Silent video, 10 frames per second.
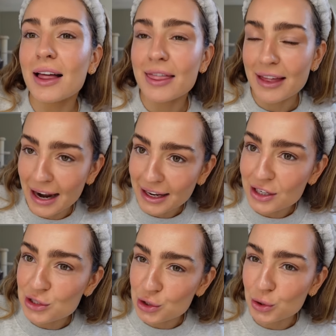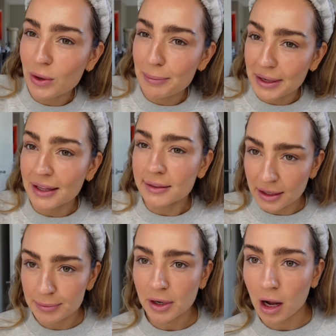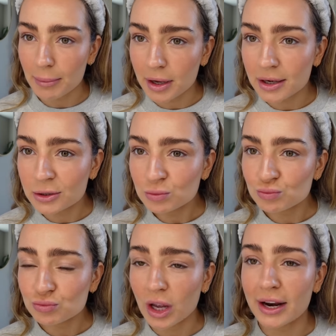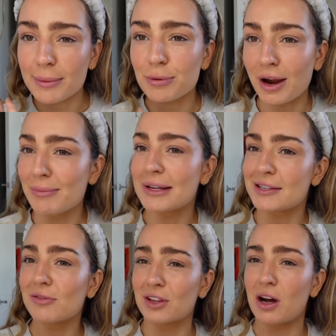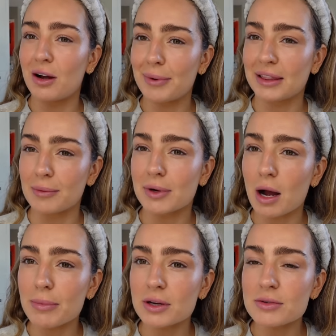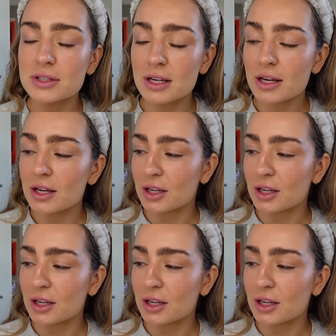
that I can do a mean lip combo, and I pride myself a lot on my lip combos.